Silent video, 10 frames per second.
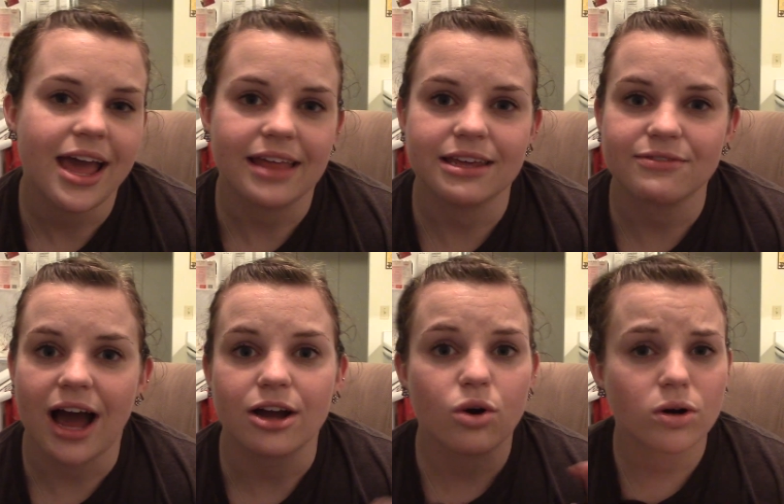and they've
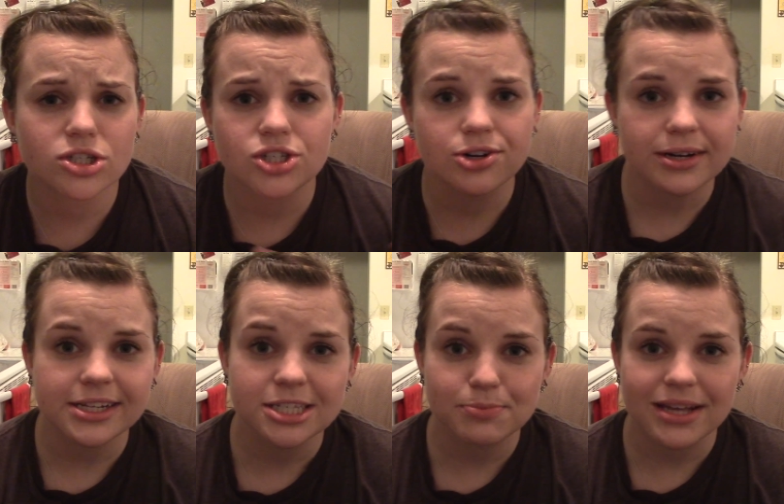got gorgeous
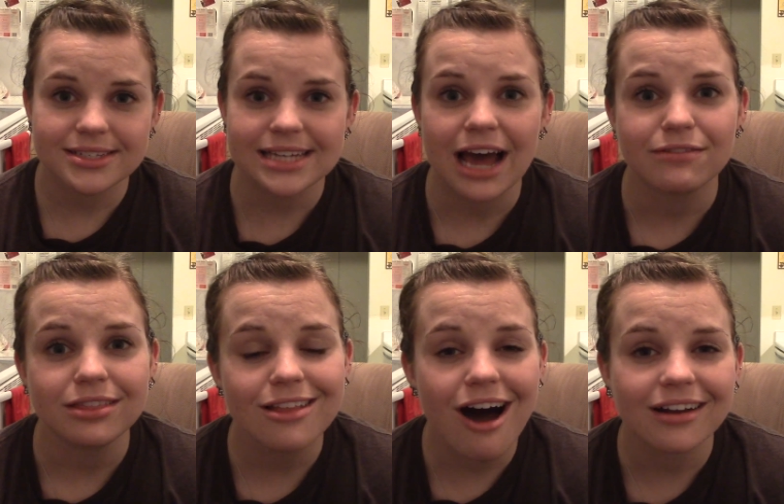green space to have
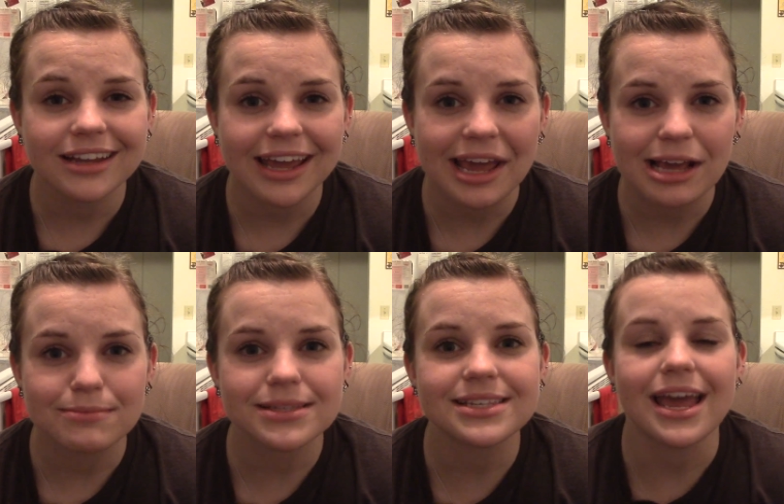lawn
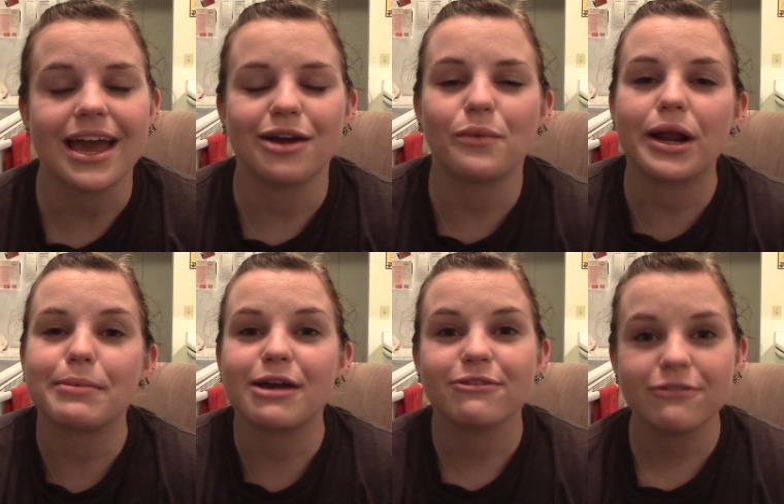games and one of
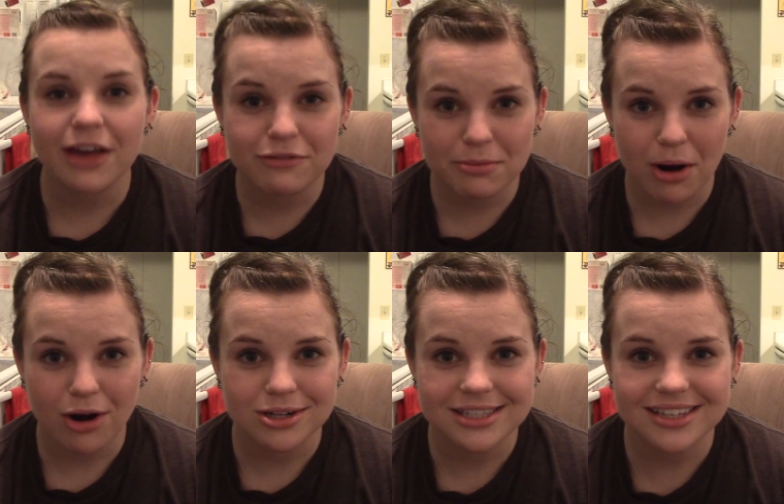my favorite
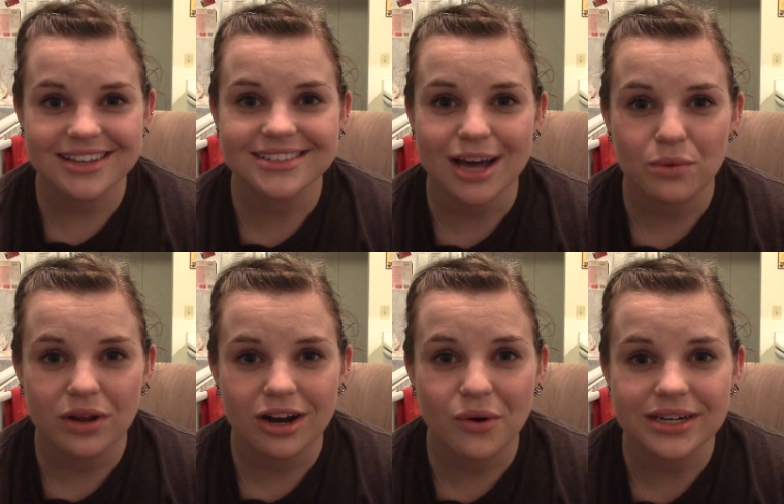parts is that
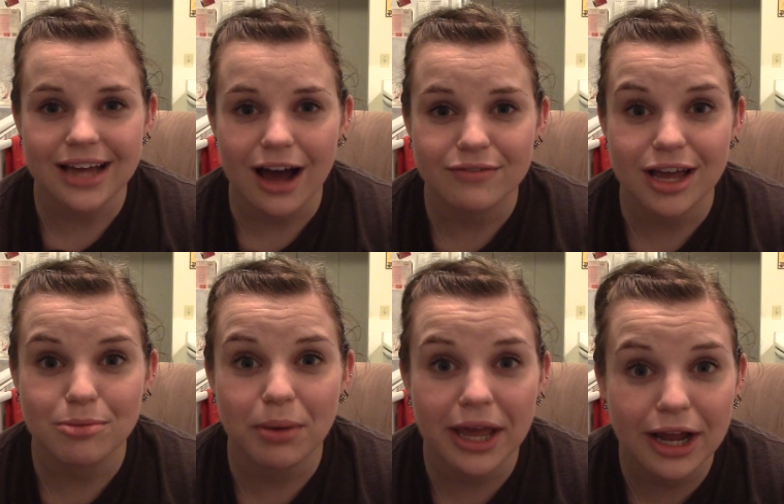we are going to have a
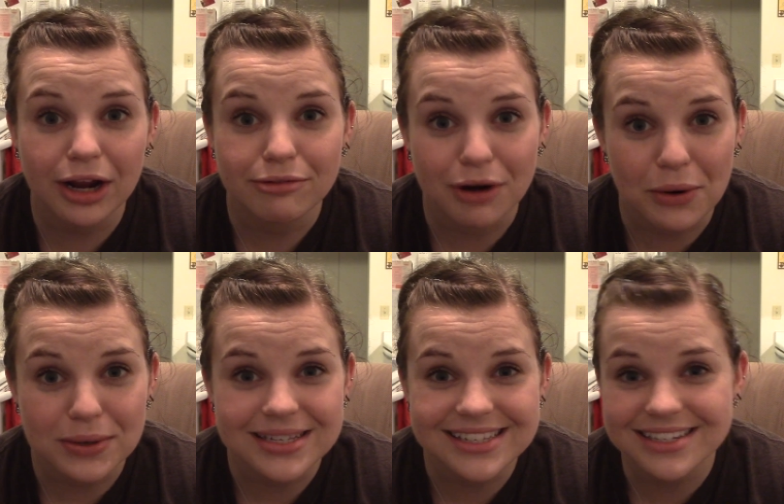pig
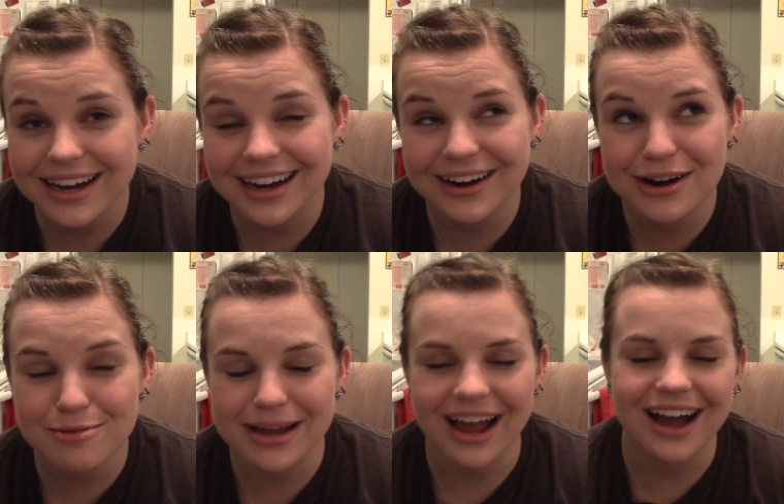roast.
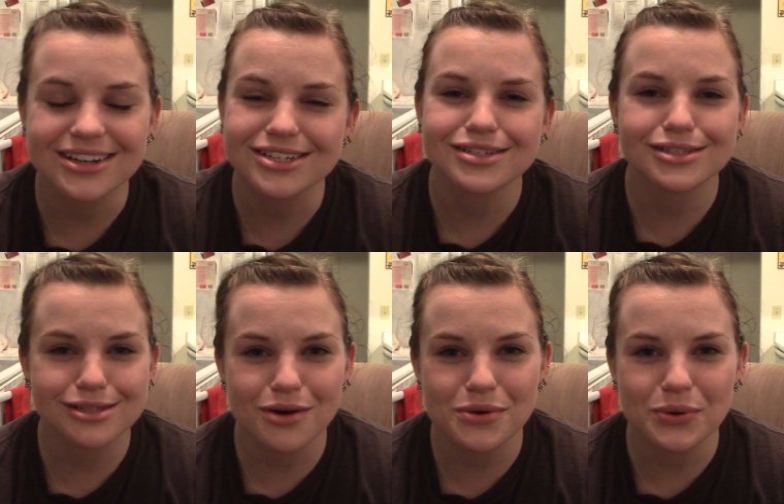Oh my gosh,
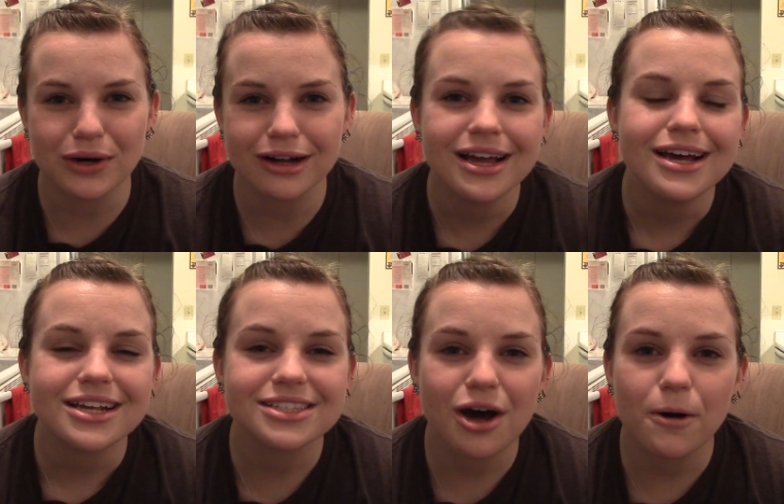so cool.
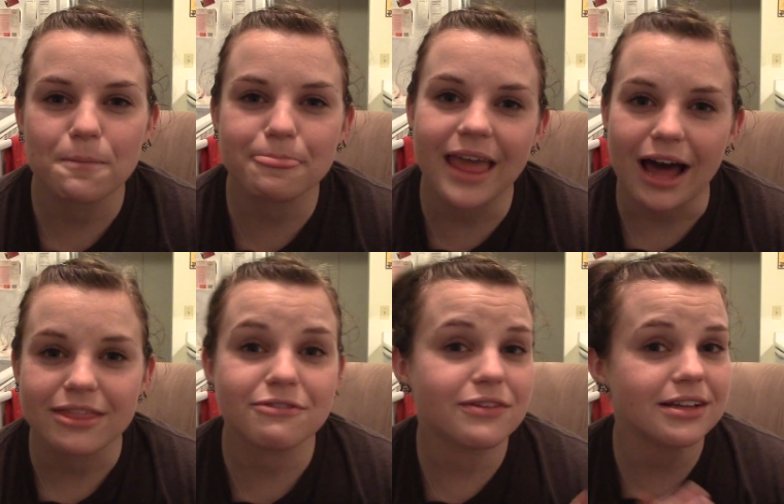So yeah,
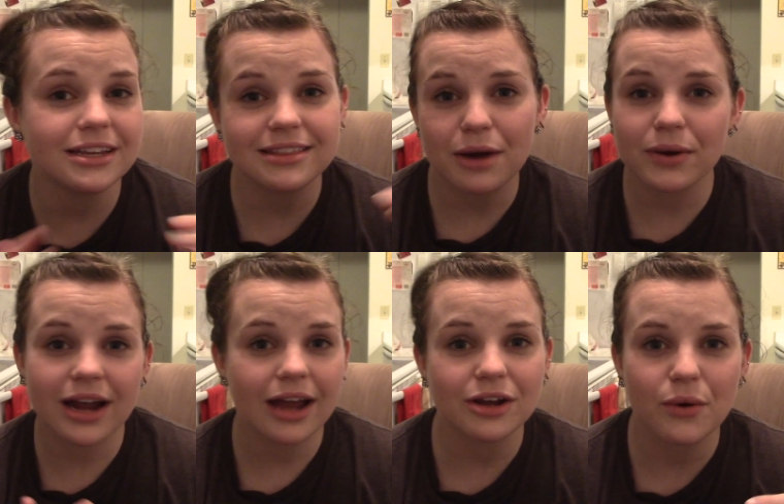the feeling that we're
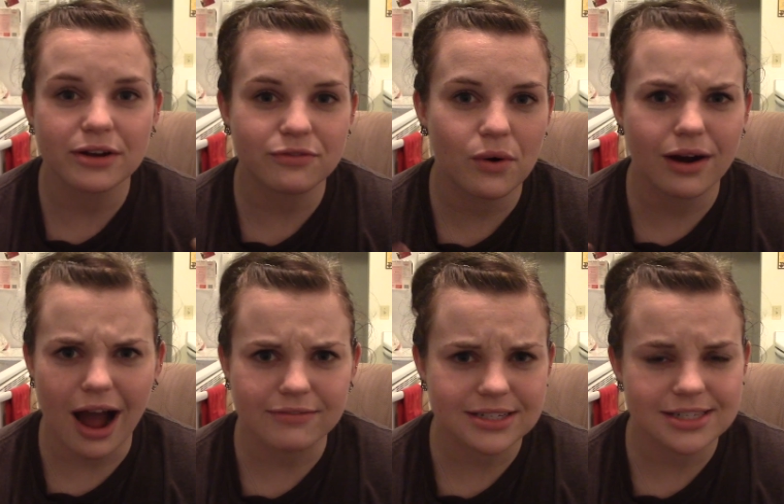kind of going for
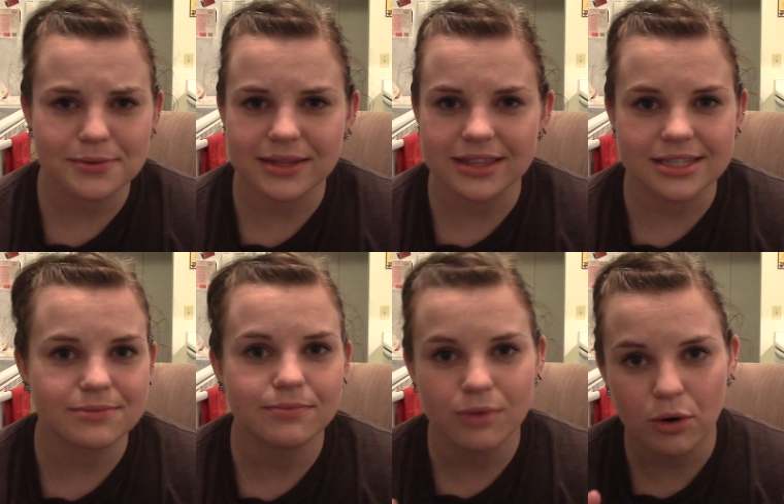obviously with
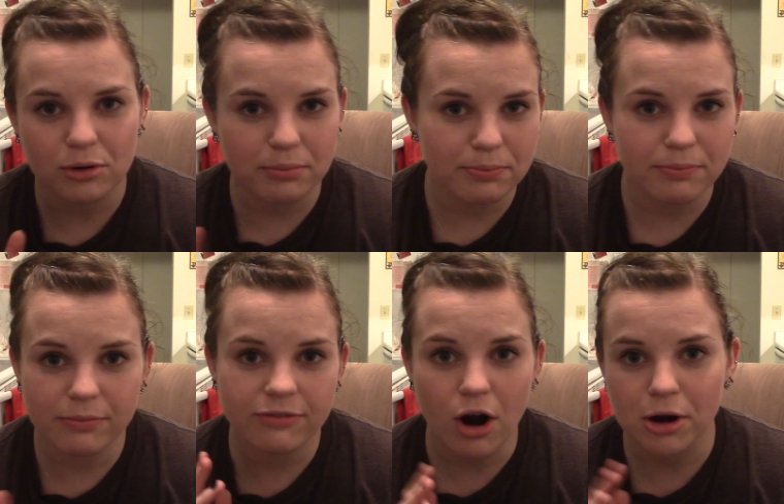this whole
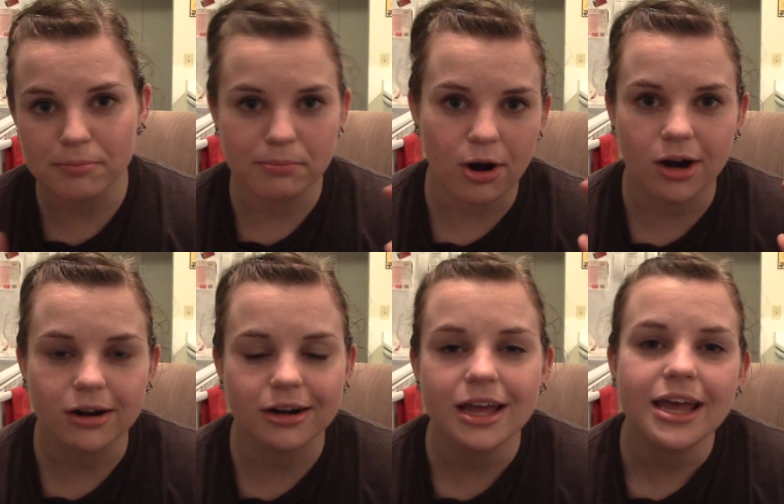farm barn